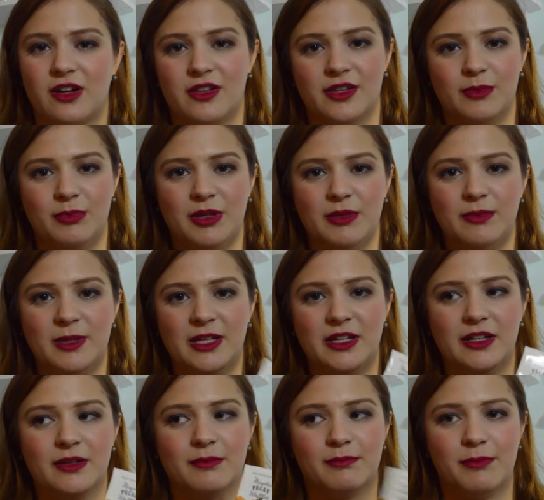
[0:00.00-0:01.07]
on the
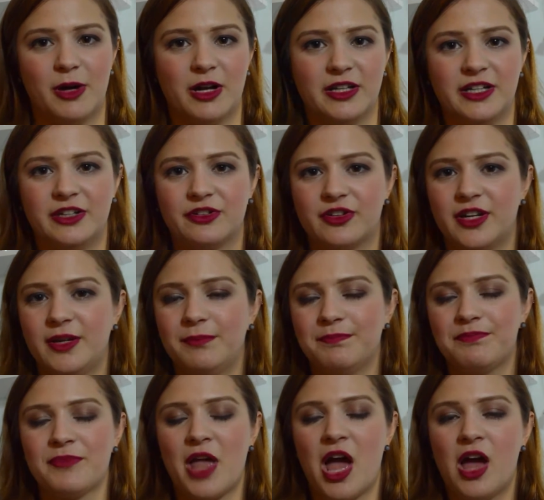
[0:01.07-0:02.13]
BB body
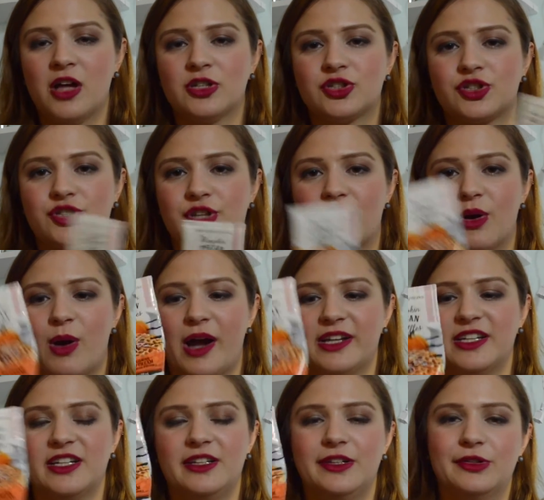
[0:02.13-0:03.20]
cream, so I
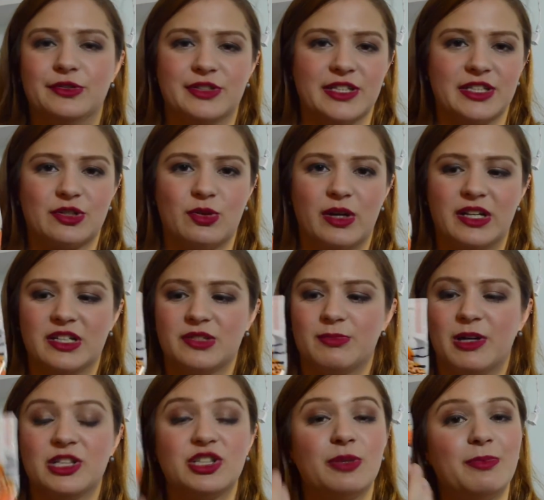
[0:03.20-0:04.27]
didn't use this quite as
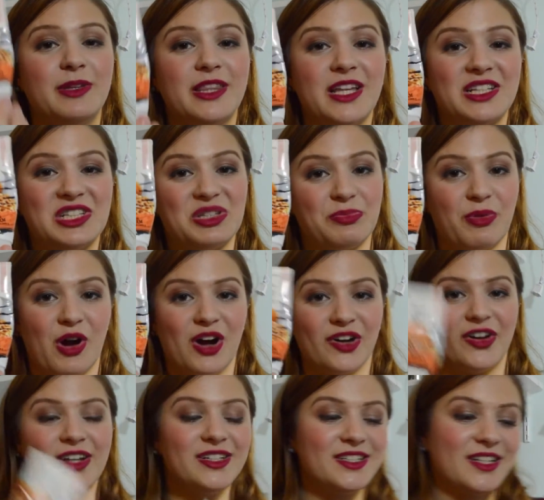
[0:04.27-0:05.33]
much. But that's the
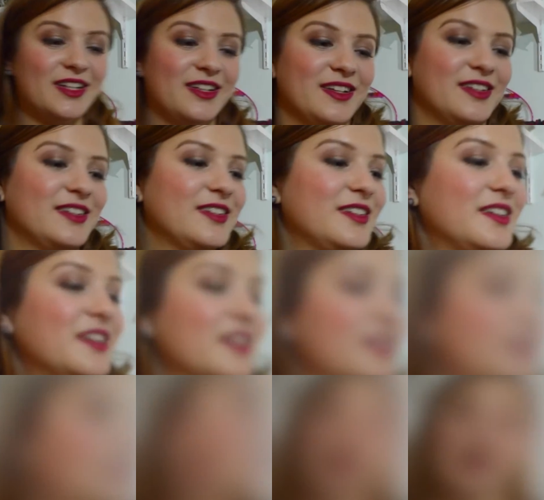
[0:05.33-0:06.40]
progress.
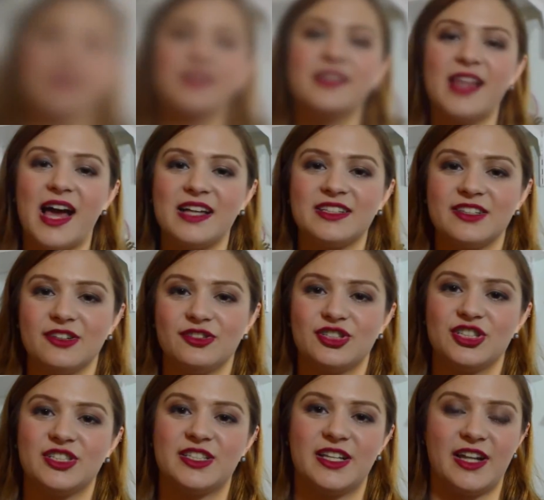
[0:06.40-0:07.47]
And the last
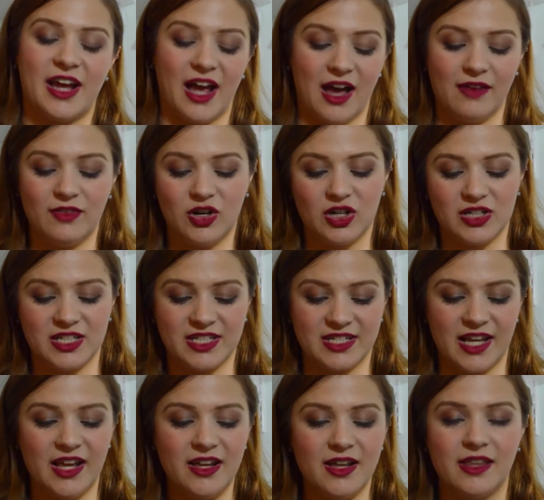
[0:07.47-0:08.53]
lotions that I have are
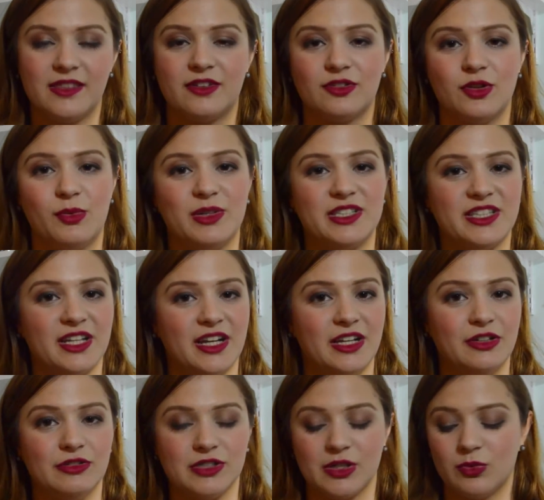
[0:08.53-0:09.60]
set, and they're the ones that I
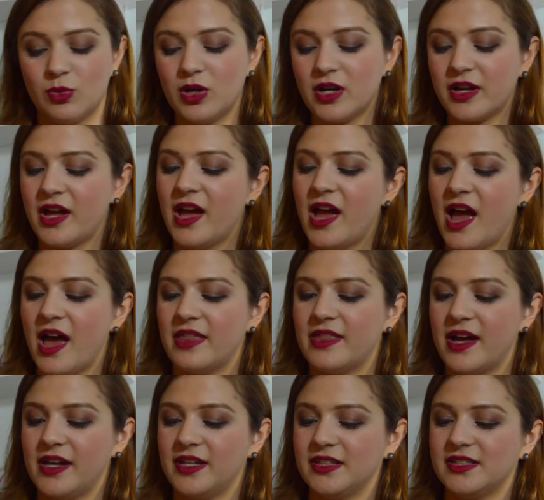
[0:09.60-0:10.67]
use at work, and
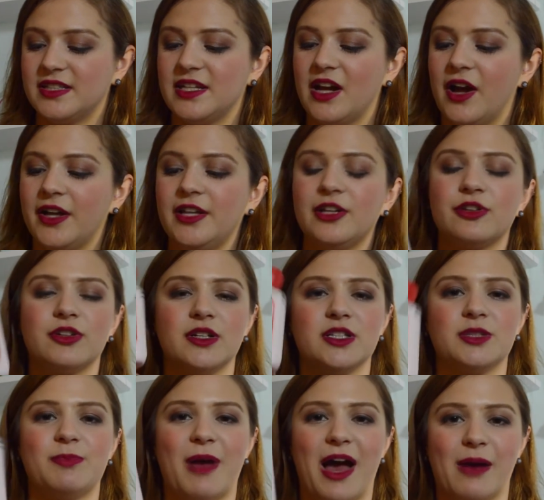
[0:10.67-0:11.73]
that is the
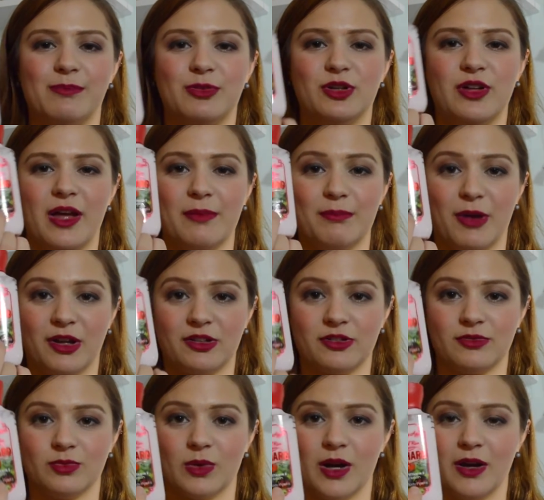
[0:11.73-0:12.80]
Honeycrisp Apple and
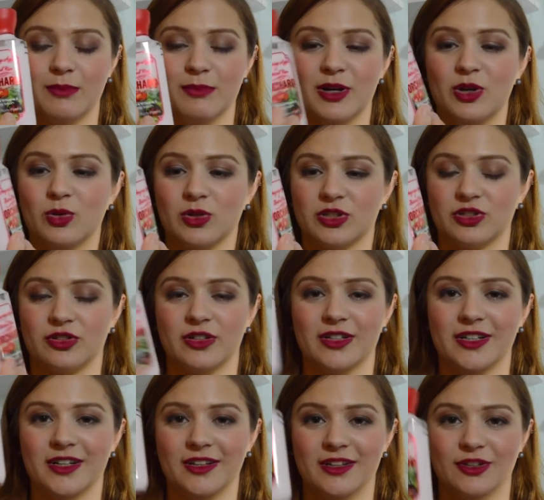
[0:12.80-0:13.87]
Buttered Rum
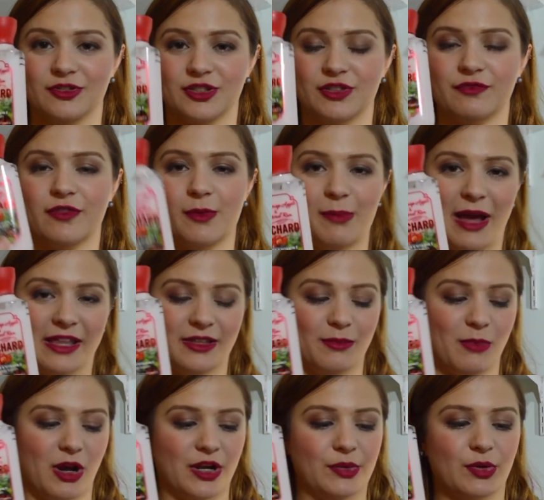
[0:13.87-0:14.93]
Orchard Lotion from Bath
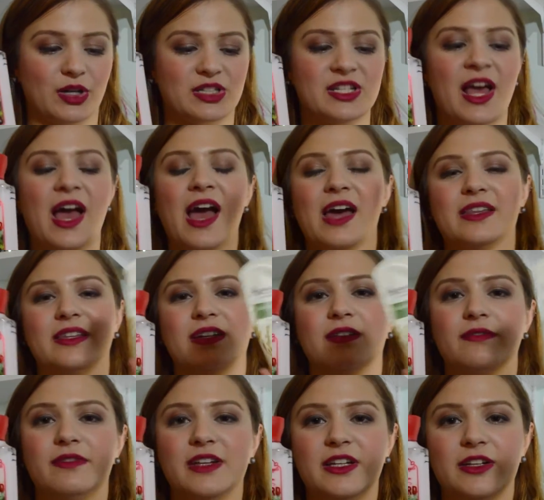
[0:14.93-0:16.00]
& Body Works, and the
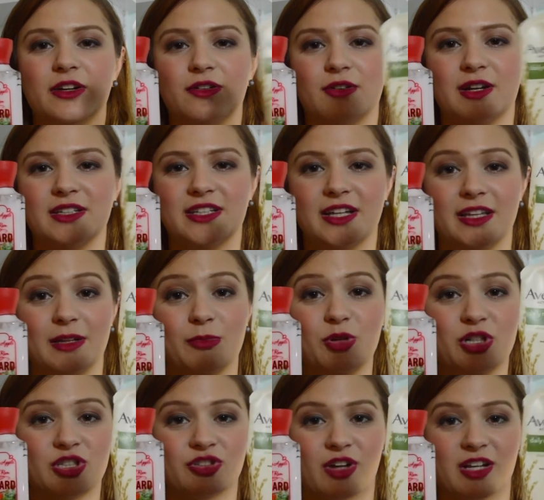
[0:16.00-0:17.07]
Aveeno Daily
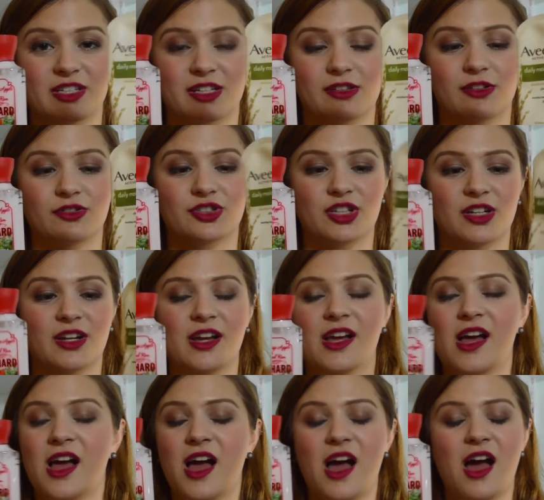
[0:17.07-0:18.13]
Moisturizing Lotion.
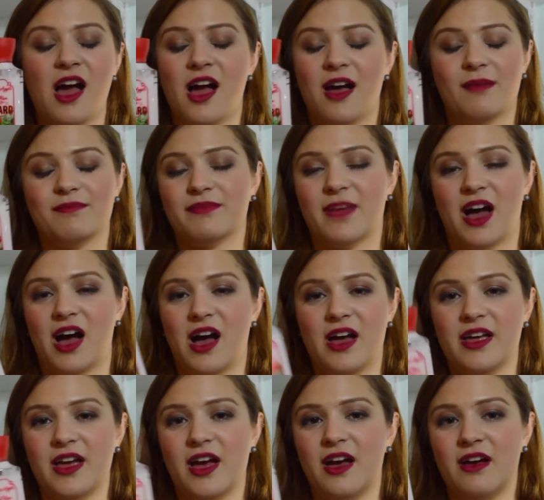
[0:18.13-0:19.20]

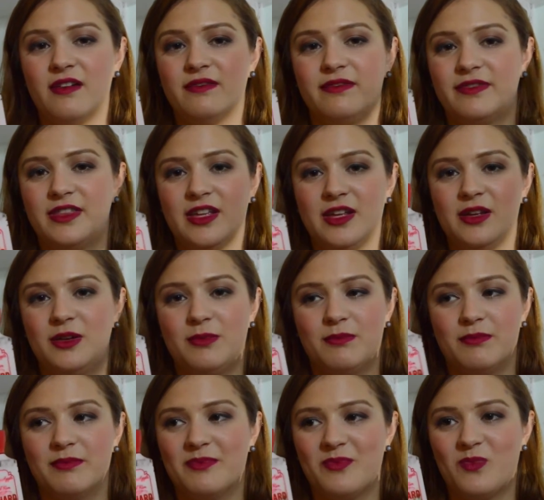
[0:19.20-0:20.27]
I have the
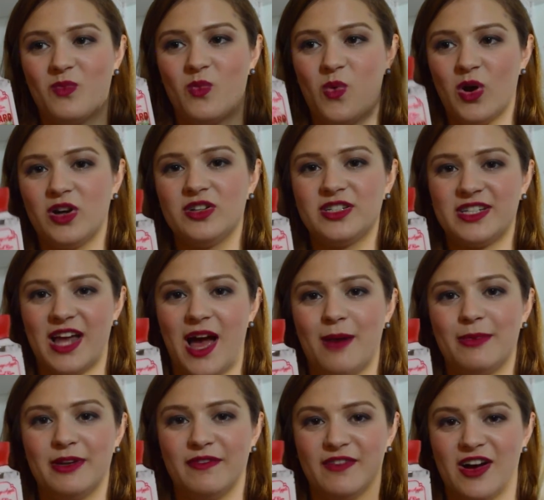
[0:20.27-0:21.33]
worst
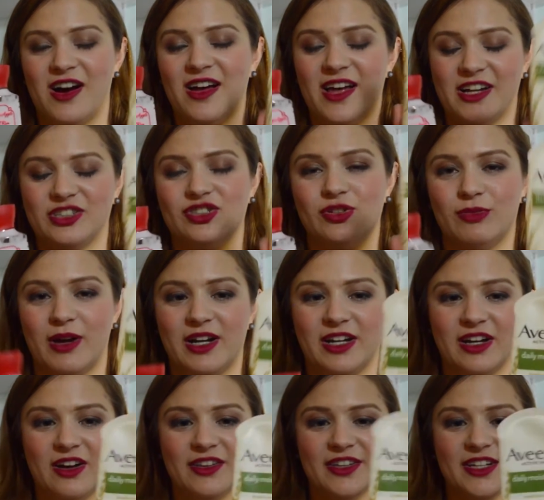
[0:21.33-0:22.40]
habit of not actually
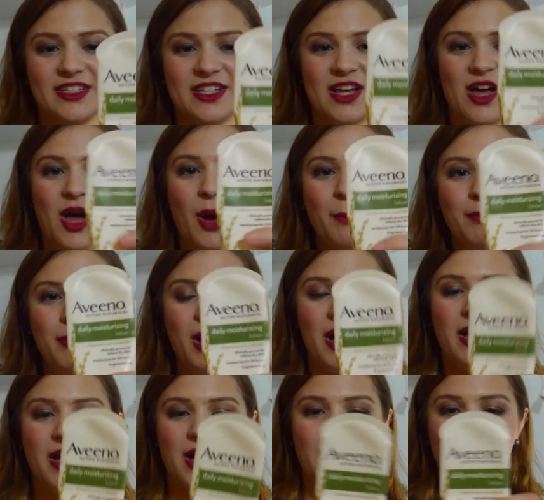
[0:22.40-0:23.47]
writing on this
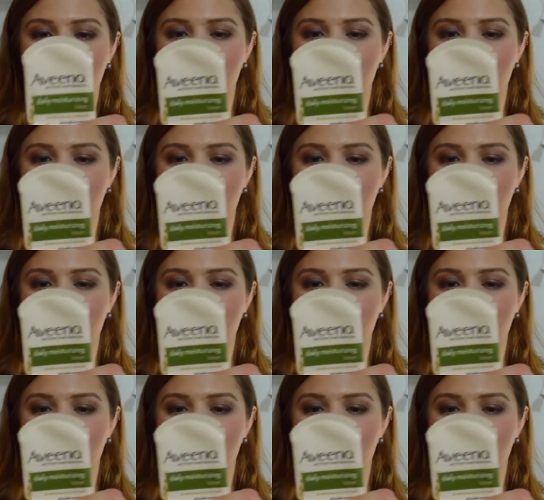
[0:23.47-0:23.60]
but I